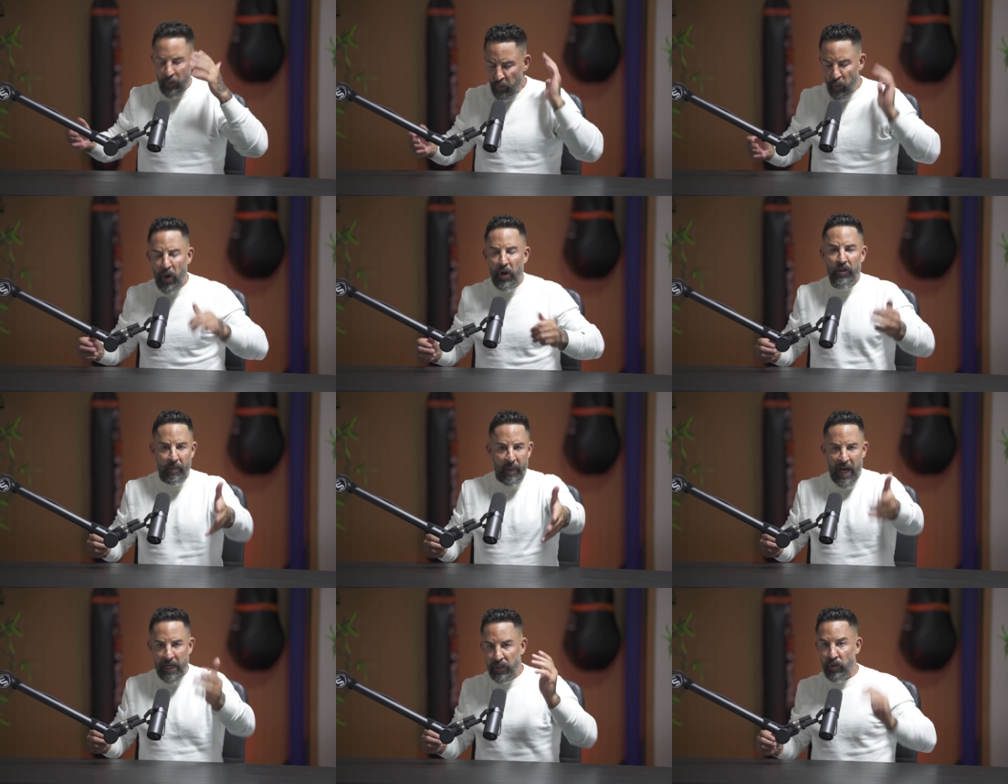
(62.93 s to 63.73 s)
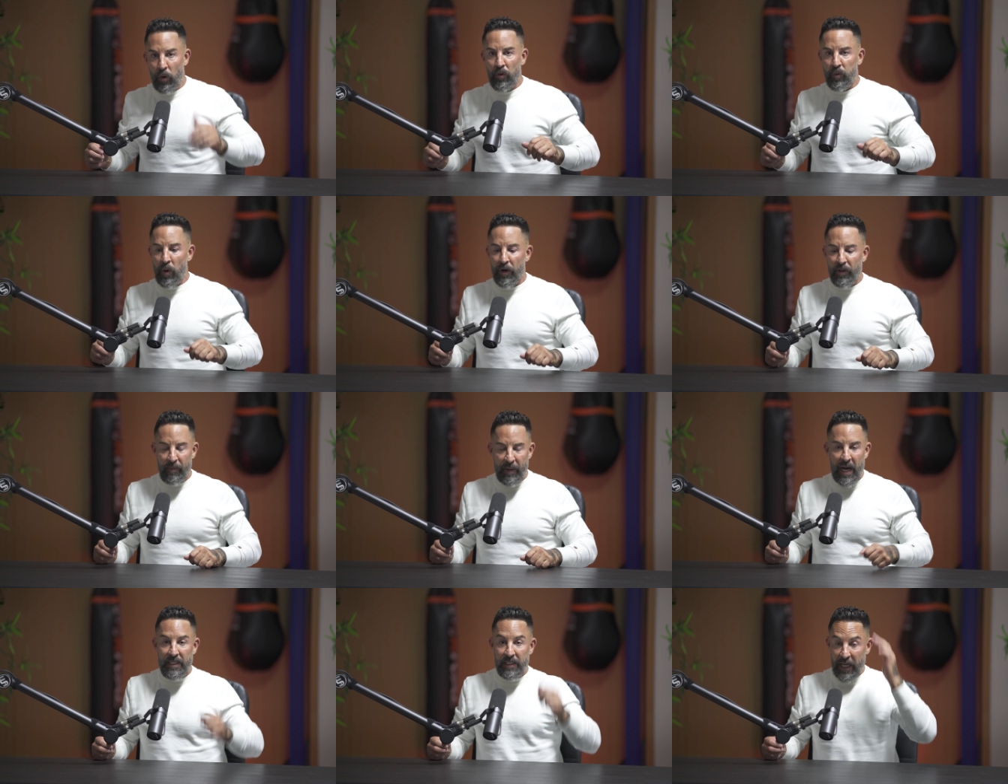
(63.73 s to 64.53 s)
Wear the mask, don't wear the
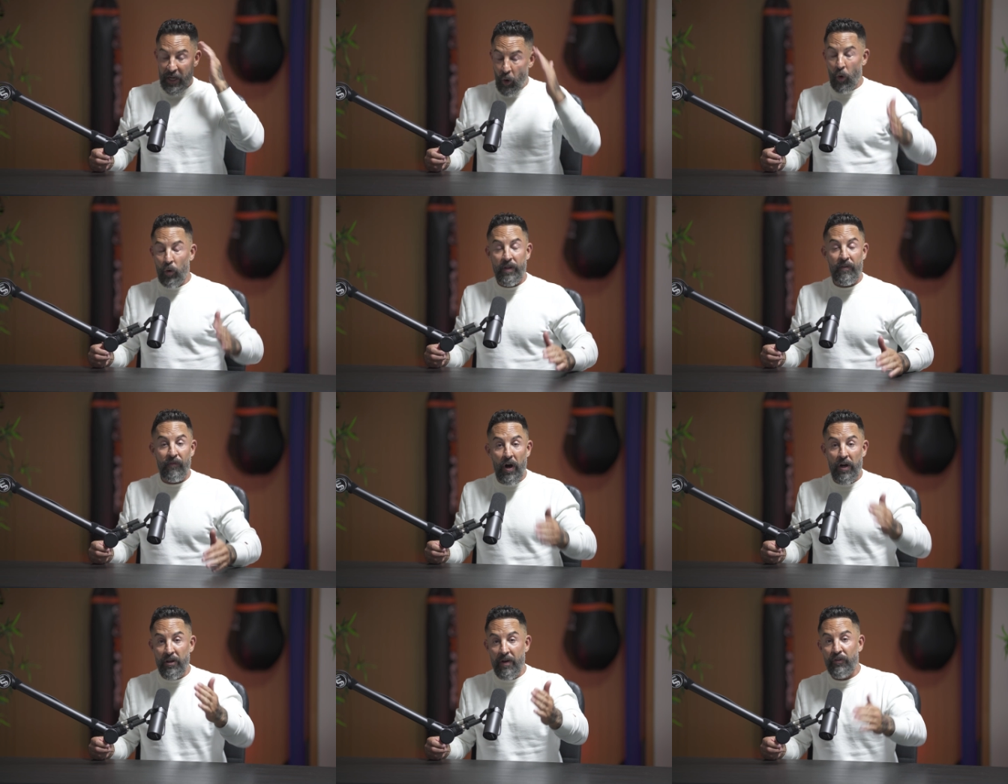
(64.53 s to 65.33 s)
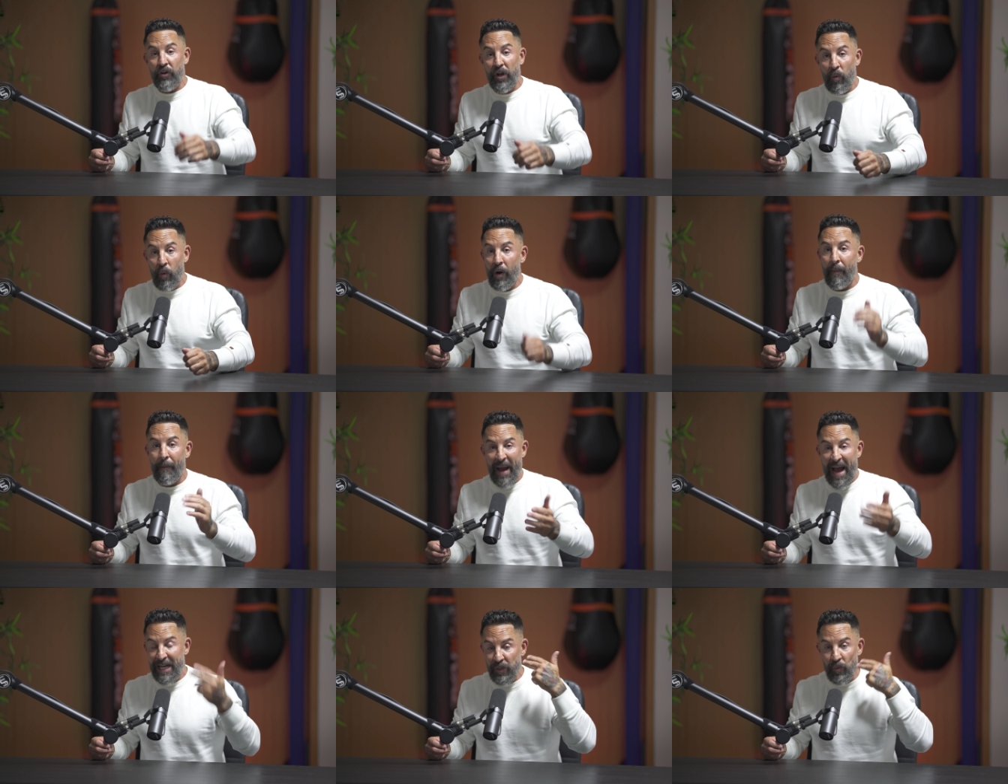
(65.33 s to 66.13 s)
mask. Like, holy fuck, you ever try to wear a
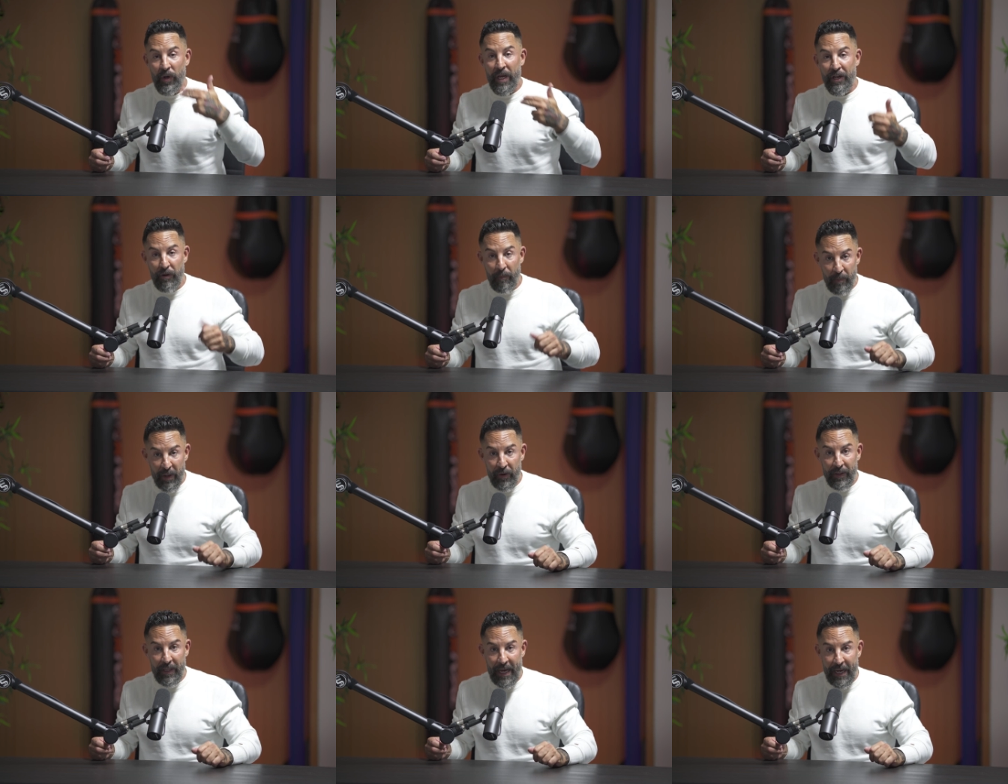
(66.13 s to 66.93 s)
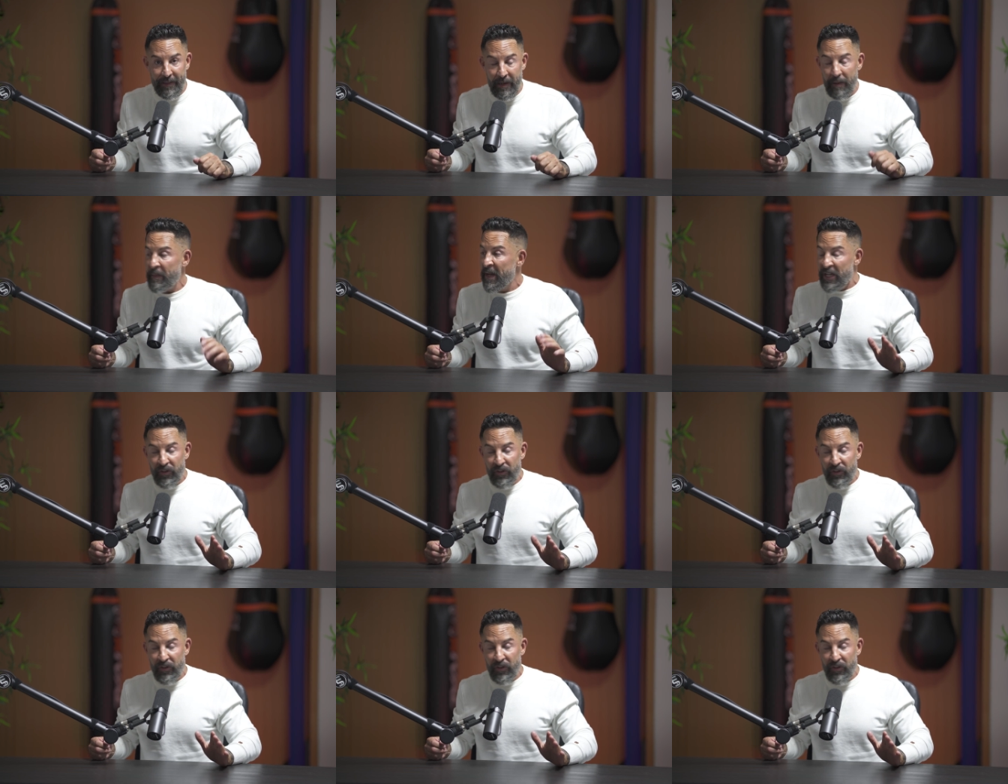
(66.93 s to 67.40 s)
mask while getting your beard lined up?